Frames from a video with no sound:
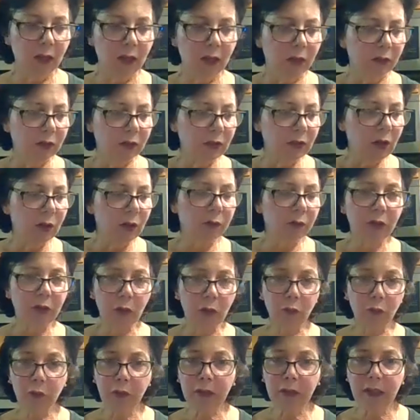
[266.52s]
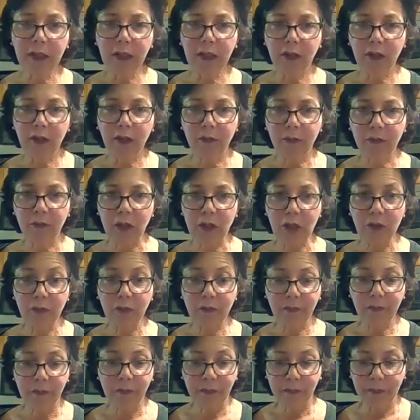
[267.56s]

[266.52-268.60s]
So they're really good for you.